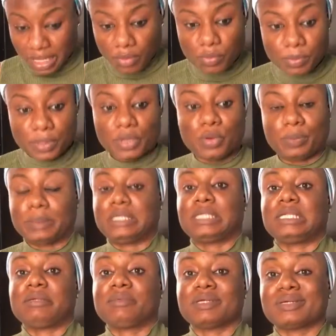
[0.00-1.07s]
I won't be
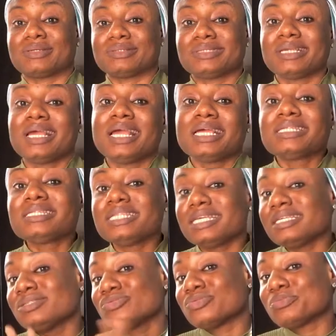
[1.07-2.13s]
opening it because
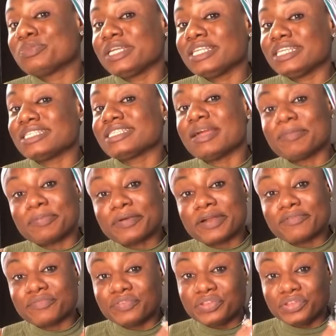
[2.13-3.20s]
this will be in a separate
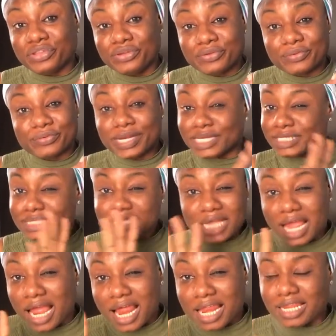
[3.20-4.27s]
video
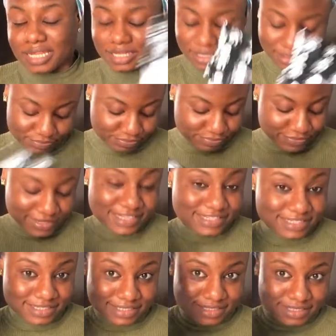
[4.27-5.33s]
entirely.
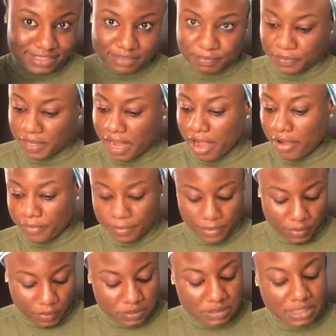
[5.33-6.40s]
This is a PR
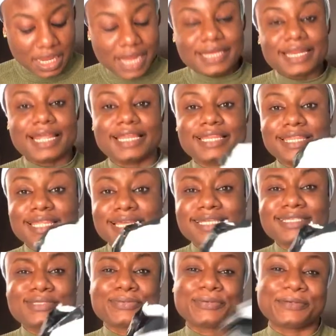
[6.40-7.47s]
box. And then
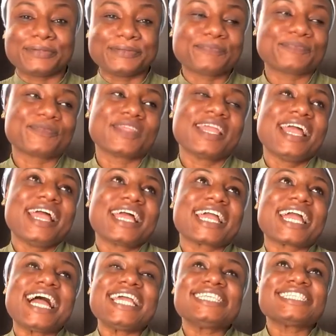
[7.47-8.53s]
this one,
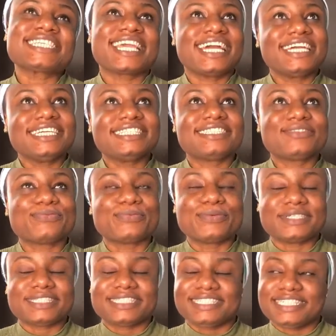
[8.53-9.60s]
guys,
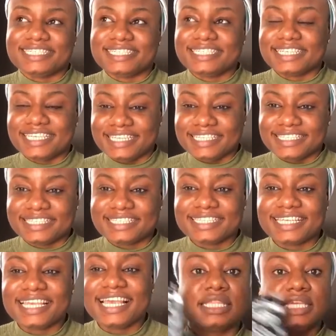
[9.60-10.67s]
what this
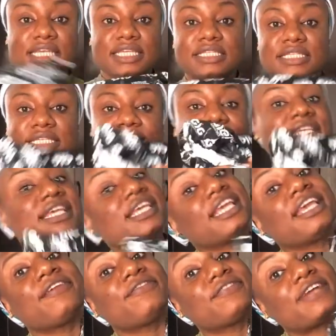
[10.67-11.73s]
is. This is a
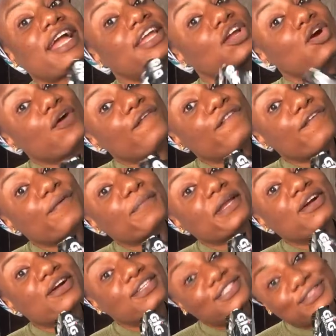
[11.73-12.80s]
gift I got from a
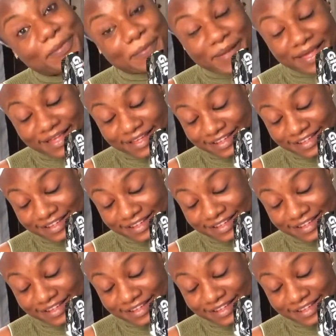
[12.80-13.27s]
customer.